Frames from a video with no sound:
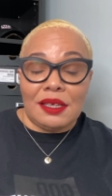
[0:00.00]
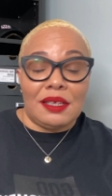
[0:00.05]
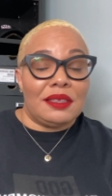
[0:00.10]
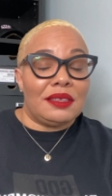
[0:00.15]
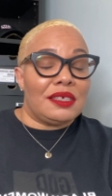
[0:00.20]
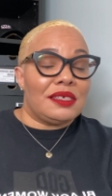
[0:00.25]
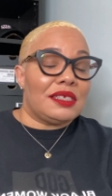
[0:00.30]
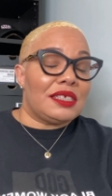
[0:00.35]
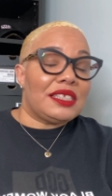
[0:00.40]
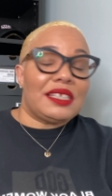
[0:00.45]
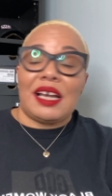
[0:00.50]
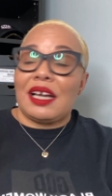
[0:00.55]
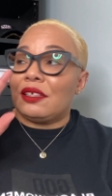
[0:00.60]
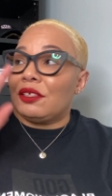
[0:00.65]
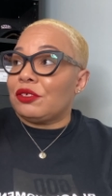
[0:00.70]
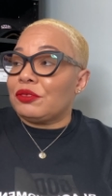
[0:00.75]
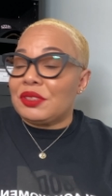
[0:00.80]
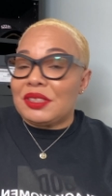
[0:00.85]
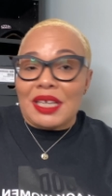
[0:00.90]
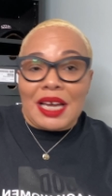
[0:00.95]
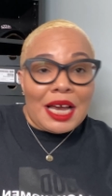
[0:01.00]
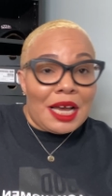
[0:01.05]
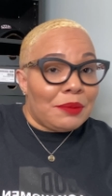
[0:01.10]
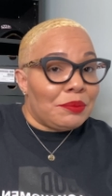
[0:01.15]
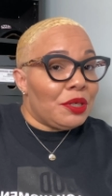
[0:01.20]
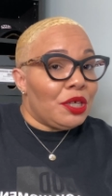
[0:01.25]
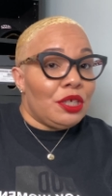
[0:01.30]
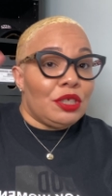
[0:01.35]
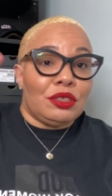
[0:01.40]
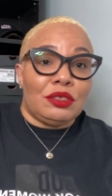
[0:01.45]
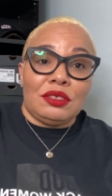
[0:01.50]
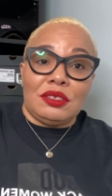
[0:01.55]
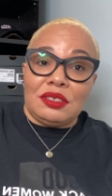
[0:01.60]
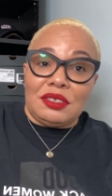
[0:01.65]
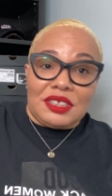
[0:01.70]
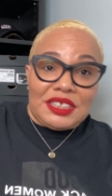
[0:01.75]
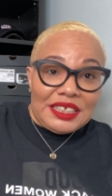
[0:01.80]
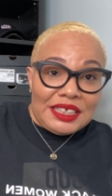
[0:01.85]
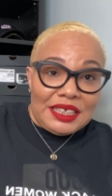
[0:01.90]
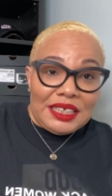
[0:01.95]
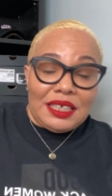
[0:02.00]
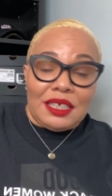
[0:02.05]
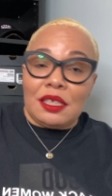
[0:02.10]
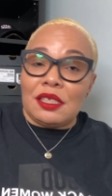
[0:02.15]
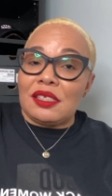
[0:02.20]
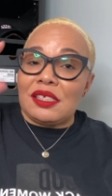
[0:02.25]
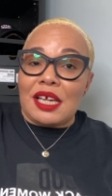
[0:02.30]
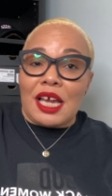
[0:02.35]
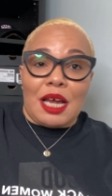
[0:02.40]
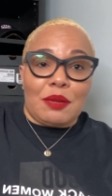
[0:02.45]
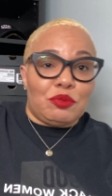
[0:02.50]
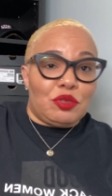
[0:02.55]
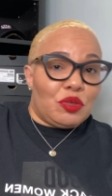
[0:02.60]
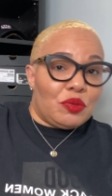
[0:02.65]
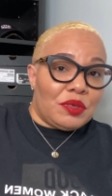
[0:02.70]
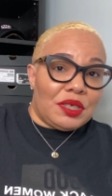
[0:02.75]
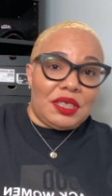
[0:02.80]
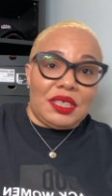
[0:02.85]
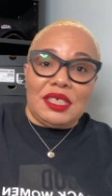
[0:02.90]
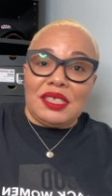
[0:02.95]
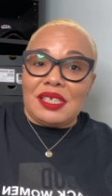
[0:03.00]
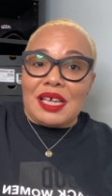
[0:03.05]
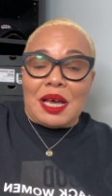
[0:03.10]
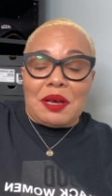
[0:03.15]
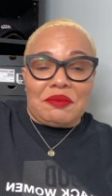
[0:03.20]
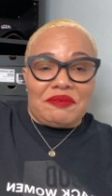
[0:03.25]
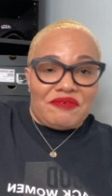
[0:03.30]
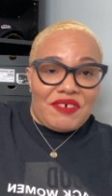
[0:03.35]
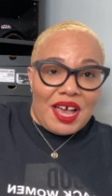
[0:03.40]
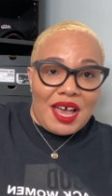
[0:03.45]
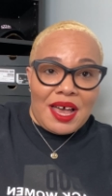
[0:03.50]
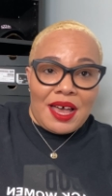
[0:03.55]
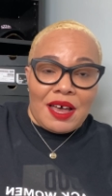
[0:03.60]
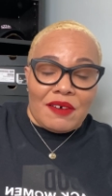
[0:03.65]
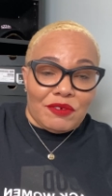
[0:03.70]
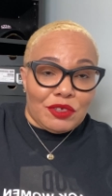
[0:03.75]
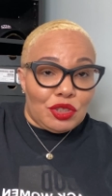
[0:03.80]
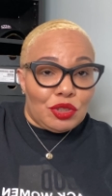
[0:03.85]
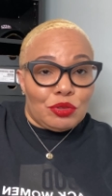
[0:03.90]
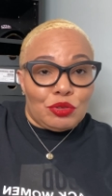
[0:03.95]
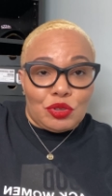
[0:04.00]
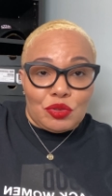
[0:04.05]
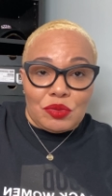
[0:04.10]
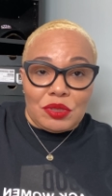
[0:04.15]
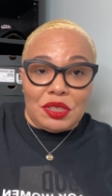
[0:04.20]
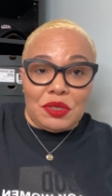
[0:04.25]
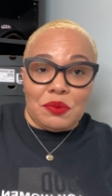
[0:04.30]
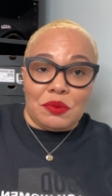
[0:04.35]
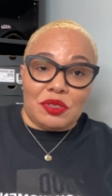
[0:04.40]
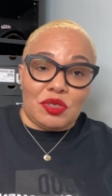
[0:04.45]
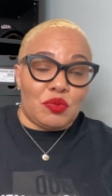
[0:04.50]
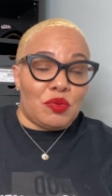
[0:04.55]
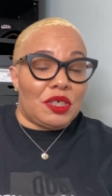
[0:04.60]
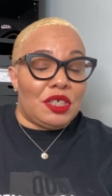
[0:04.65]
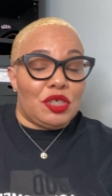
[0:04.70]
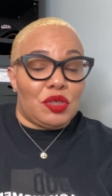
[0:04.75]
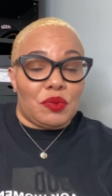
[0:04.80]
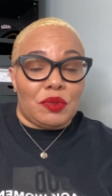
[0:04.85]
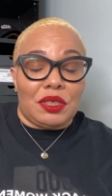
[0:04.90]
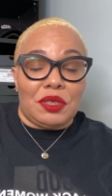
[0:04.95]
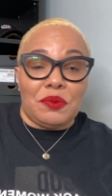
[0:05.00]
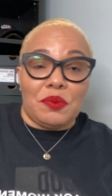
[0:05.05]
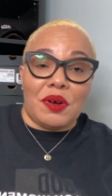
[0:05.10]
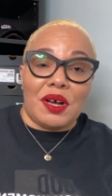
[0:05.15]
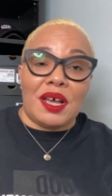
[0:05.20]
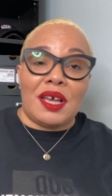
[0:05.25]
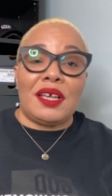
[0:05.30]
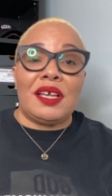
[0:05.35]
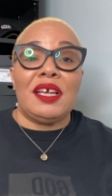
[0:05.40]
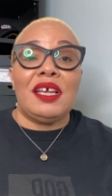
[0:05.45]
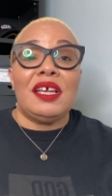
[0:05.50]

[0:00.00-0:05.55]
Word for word: This is not no top 10, top 20, top 5, or 220, 2021.